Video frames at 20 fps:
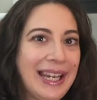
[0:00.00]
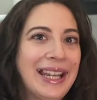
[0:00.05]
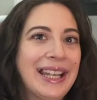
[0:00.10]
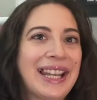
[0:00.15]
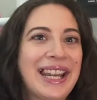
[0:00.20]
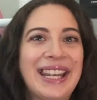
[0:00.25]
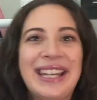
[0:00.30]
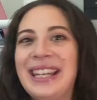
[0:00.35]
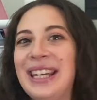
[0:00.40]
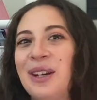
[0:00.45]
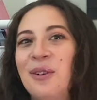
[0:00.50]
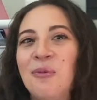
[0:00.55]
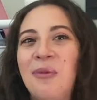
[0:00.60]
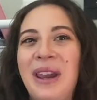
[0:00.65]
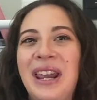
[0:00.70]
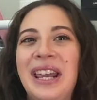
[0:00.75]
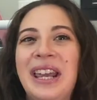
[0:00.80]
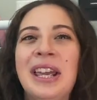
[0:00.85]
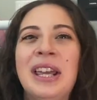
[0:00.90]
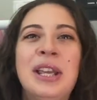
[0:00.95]
and I can't
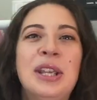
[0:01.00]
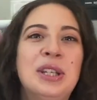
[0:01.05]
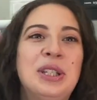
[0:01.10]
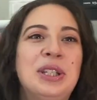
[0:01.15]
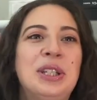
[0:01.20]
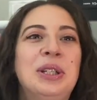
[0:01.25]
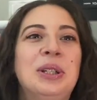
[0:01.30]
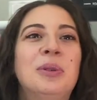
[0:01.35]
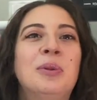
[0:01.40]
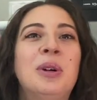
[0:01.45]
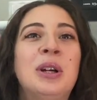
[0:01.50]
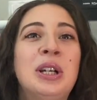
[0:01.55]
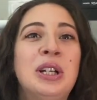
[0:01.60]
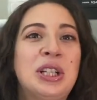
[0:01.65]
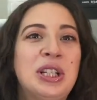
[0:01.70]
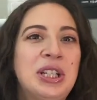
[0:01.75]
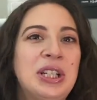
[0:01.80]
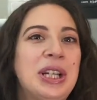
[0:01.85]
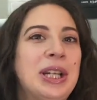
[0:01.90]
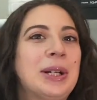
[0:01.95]
wait to
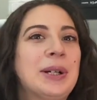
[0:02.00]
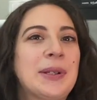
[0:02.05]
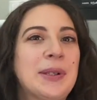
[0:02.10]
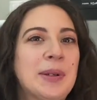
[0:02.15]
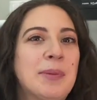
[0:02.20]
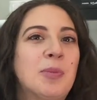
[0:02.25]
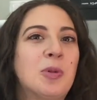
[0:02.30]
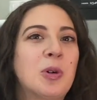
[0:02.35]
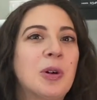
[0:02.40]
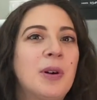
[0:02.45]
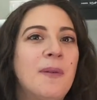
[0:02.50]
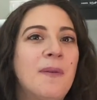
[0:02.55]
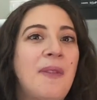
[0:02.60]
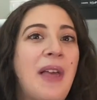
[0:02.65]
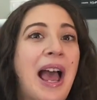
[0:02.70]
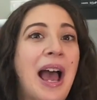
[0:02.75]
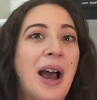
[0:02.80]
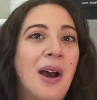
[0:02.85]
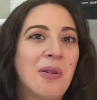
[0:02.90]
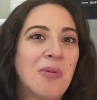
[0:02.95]
share some more of
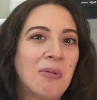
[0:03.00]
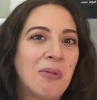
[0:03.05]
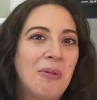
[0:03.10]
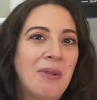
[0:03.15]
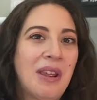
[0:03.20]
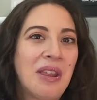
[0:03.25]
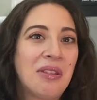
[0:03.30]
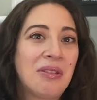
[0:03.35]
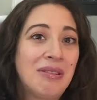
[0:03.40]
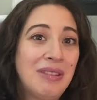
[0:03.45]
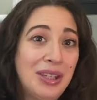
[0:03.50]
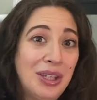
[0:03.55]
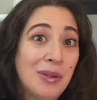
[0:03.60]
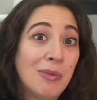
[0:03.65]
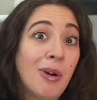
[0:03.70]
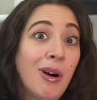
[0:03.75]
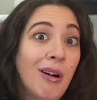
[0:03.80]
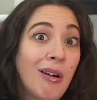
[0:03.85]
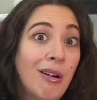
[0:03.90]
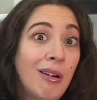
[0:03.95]
that with
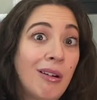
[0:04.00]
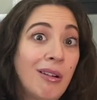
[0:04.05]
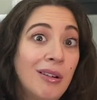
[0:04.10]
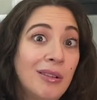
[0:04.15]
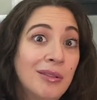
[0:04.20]
you all.